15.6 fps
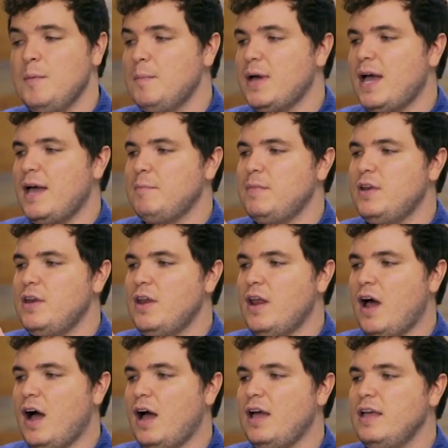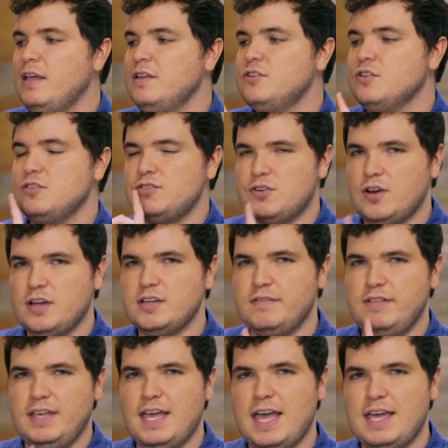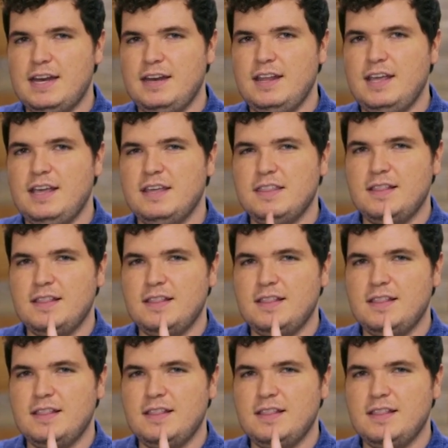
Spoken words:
but I'm not destructively editing